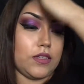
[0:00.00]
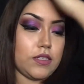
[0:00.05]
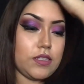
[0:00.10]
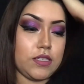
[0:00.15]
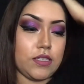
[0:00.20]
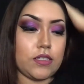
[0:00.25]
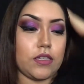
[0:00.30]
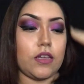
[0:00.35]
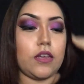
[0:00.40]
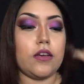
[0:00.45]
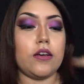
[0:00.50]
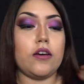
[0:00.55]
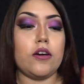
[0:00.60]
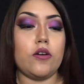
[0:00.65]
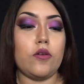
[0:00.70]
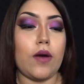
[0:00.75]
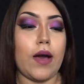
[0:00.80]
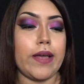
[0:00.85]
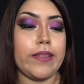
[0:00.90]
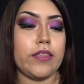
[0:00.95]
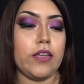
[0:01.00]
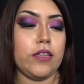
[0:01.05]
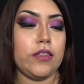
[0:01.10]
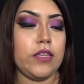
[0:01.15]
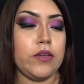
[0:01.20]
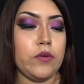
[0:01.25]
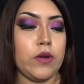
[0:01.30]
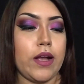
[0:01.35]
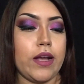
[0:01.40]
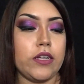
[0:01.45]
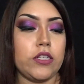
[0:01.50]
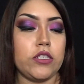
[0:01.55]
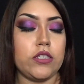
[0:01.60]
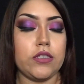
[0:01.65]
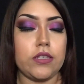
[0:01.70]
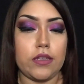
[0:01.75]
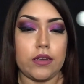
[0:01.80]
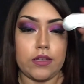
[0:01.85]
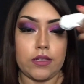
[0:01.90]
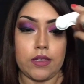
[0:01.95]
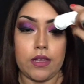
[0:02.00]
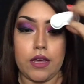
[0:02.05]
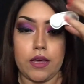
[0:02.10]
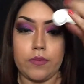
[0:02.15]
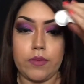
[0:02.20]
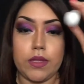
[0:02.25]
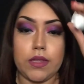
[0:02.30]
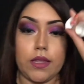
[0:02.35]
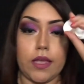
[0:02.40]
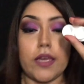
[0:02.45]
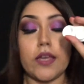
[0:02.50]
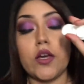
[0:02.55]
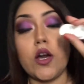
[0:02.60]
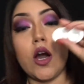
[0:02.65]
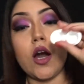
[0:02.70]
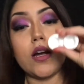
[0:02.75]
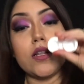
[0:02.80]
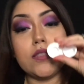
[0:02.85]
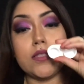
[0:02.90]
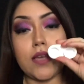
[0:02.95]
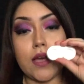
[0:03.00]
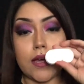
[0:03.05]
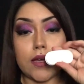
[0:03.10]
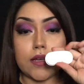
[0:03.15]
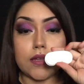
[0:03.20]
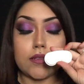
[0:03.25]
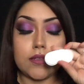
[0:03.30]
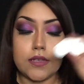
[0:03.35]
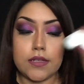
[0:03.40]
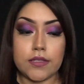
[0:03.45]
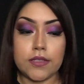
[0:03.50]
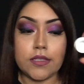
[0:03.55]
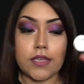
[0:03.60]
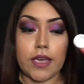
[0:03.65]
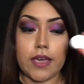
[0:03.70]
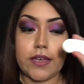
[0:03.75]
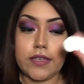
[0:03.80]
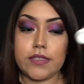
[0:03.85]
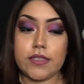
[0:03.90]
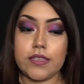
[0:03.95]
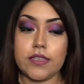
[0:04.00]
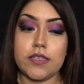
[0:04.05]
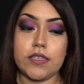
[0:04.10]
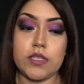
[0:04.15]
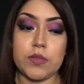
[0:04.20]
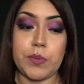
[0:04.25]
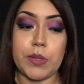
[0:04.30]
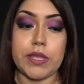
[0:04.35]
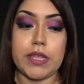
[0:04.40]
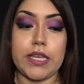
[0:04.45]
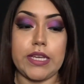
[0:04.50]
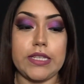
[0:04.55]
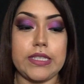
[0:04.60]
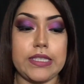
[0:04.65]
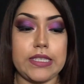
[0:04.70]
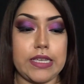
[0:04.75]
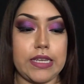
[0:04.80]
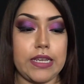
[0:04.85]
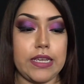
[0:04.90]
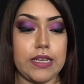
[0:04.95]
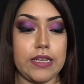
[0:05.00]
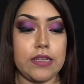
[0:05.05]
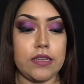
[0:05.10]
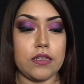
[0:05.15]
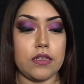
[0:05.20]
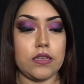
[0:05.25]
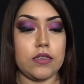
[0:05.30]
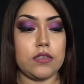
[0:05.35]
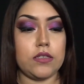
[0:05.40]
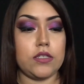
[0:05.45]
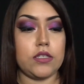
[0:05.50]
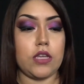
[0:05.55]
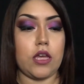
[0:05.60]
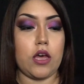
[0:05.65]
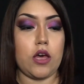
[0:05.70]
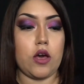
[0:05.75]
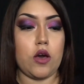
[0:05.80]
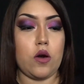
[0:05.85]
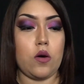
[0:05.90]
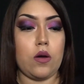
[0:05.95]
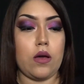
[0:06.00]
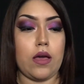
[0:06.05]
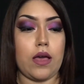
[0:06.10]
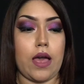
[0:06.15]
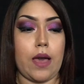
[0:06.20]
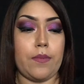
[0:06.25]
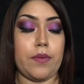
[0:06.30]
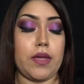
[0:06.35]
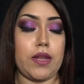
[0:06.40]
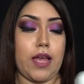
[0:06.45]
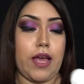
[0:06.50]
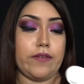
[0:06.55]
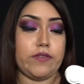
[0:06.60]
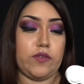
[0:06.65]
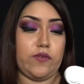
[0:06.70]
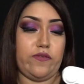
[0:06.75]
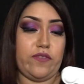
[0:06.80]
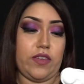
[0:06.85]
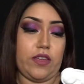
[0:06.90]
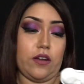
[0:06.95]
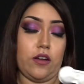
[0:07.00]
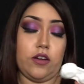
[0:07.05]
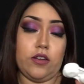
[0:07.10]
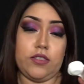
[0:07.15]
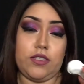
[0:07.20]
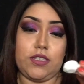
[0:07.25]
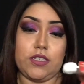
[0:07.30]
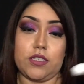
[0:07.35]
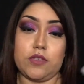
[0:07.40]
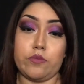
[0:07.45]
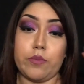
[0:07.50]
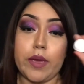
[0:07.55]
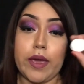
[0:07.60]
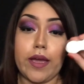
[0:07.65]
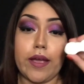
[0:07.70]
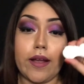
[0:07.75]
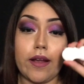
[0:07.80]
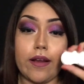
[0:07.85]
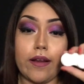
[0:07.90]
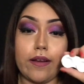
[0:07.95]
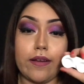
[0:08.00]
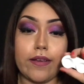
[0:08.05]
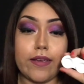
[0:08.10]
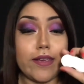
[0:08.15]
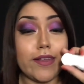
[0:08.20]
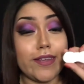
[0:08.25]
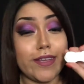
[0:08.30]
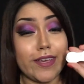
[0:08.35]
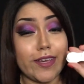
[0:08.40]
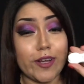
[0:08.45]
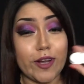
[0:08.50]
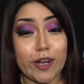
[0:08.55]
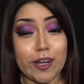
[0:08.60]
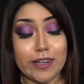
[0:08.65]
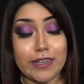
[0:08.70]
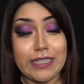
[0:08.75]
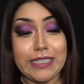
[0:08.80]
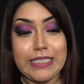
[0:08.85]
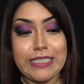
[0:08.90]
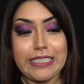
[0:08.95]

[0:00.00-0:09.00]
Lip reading: So I thought they were actually gonna come in like contact lens cases, but they didn't. So I'm gonna have to fit all 6 pair in here